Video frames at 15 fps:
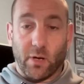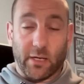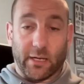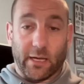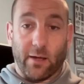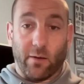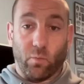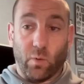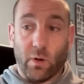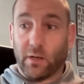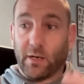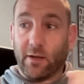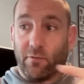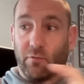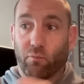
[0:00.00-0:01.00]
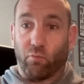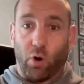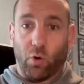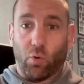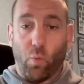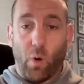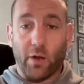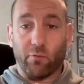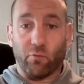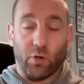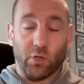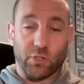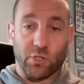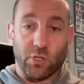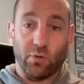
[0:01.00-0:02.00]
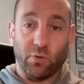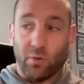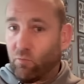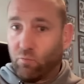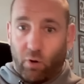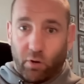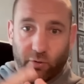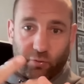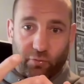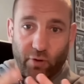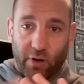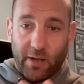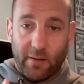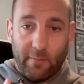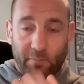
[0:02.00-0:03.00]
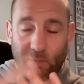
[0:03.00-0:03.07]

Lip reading: Okay, well, if rock 1, rock 2, rock 3,